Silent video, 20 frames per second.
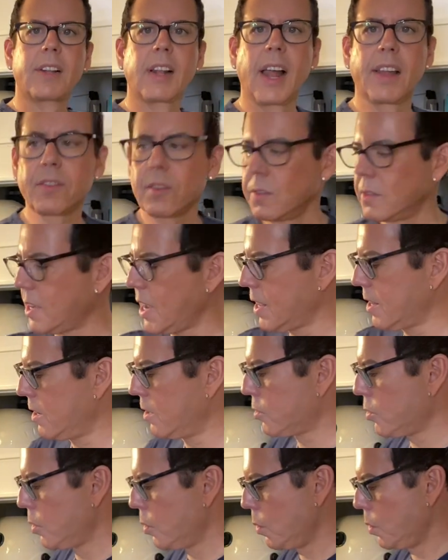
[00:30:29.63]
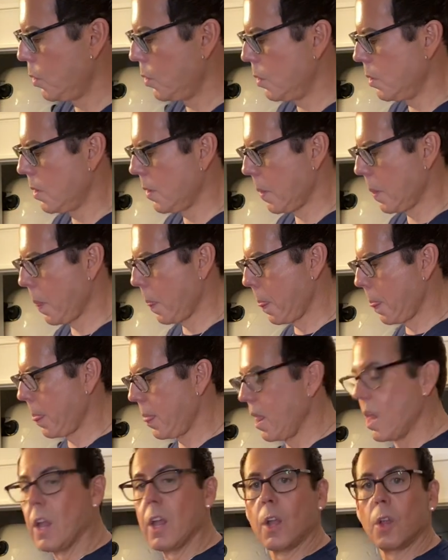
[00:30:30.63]
glass container to,
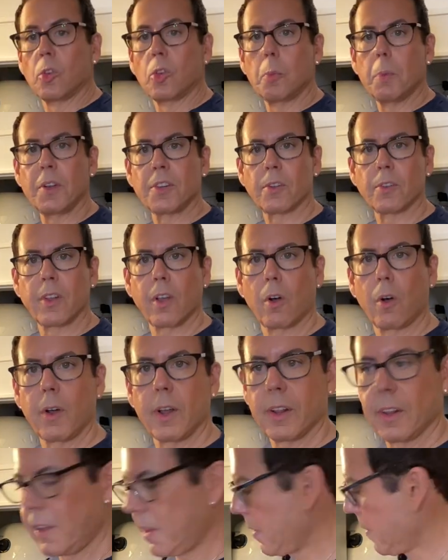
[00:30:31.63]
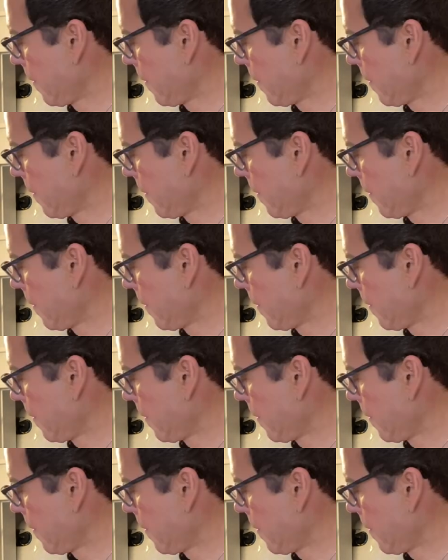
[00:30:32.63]
to measure the oil.